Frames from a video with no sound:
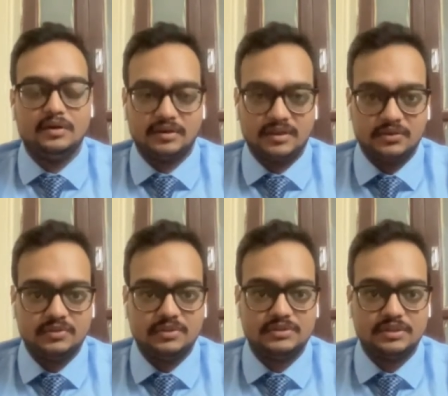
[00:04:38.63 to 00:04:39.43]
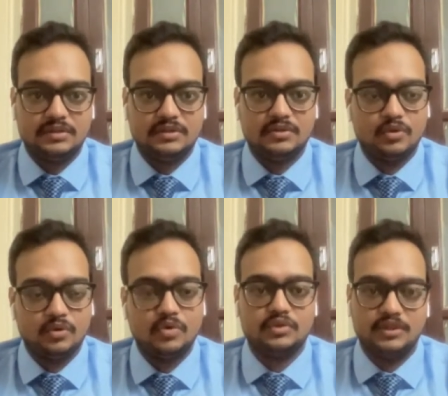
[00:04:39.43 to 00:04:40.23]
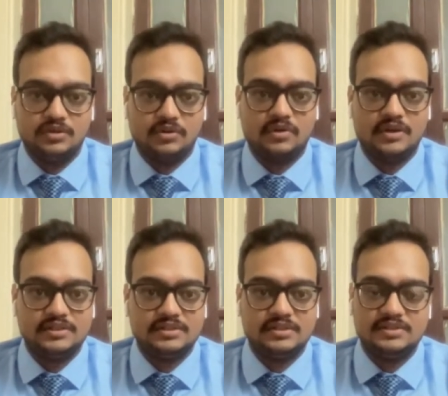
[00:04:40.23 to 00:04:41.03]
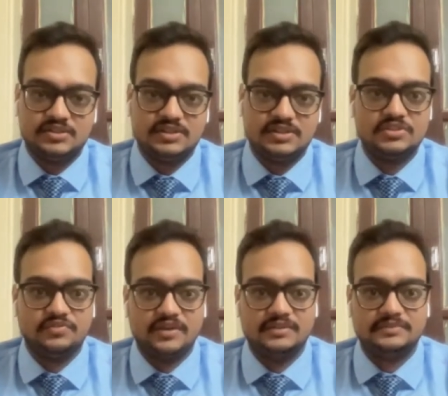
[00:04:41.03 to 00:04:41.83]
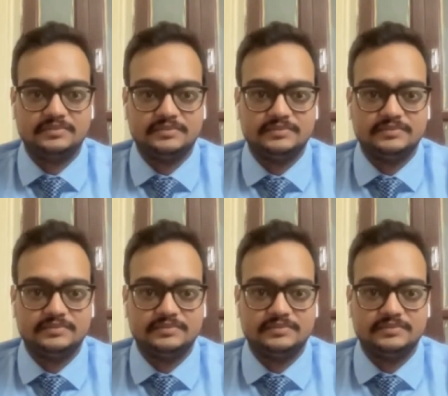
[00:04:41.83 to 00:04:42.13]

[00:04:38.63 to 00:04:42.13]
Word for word: uh, give the sir growth in organization in a strategic way.